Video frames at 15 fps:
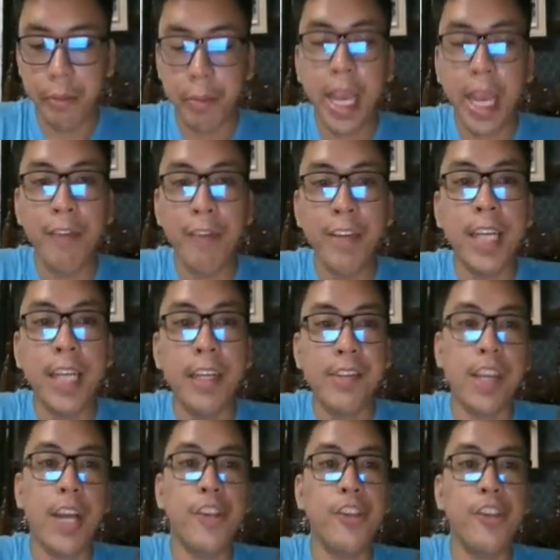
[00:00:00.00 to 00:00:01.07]
by having a
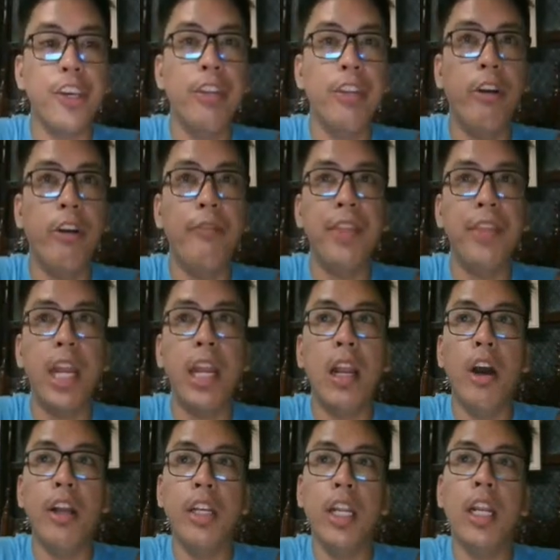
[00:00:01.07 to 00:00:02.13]
discussion on
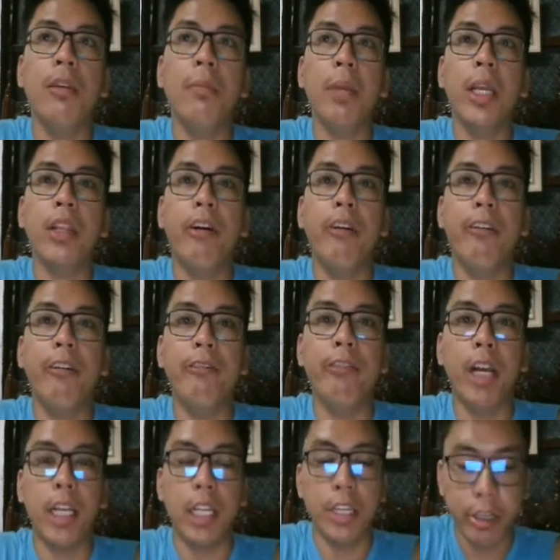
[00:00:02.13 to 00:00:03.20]
the limit of
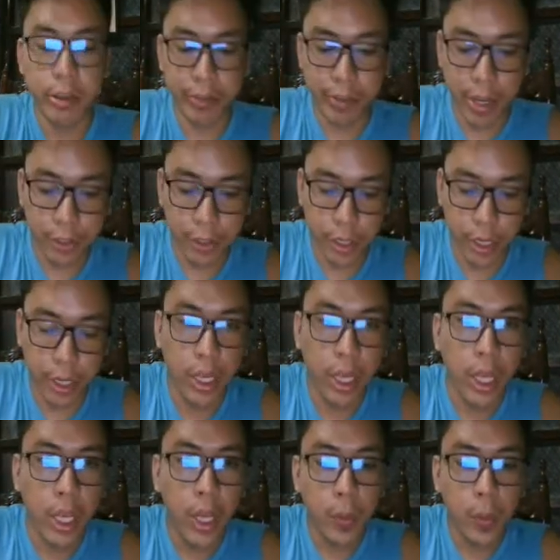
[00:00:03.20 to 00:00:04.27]
a linear function,
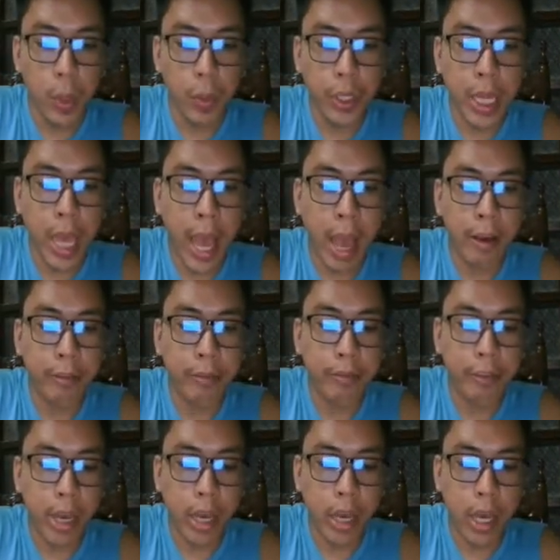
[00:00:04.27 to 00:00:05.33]
we would have
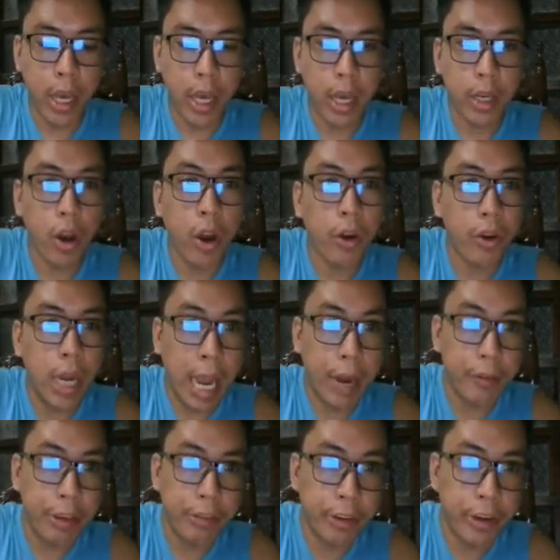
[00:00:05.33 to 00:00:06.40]
a
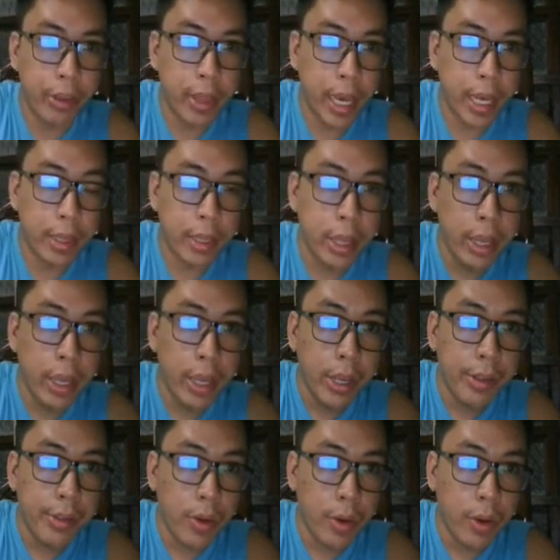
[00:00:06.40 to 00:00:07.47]
corollary for that.
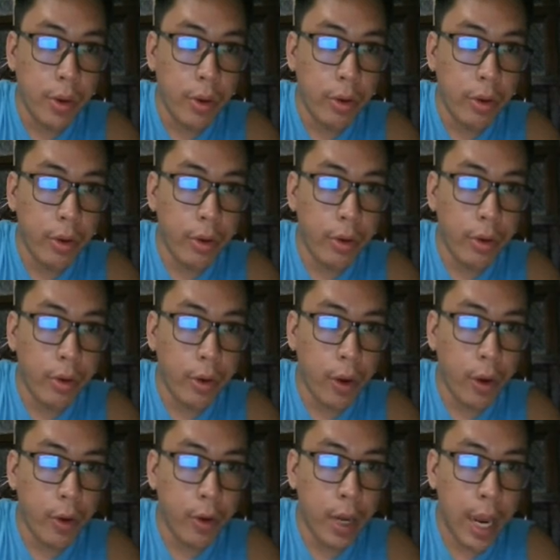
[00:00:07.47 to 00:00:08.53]
So
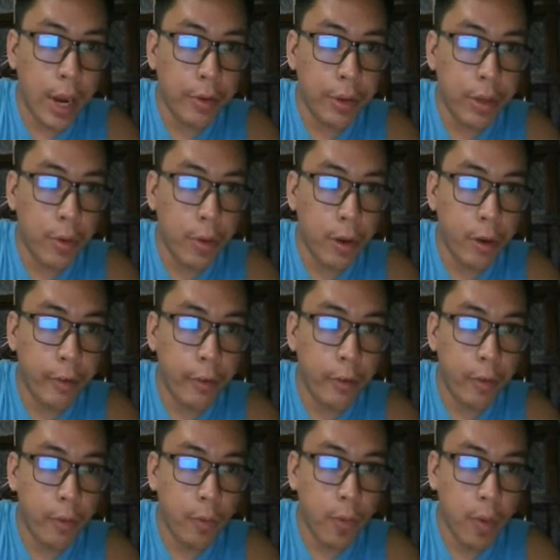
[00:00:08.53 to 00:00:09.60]
corollary
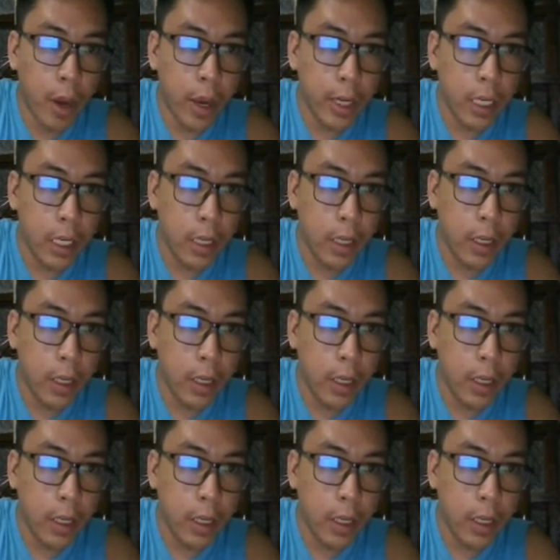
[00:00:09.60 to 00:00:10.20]
1,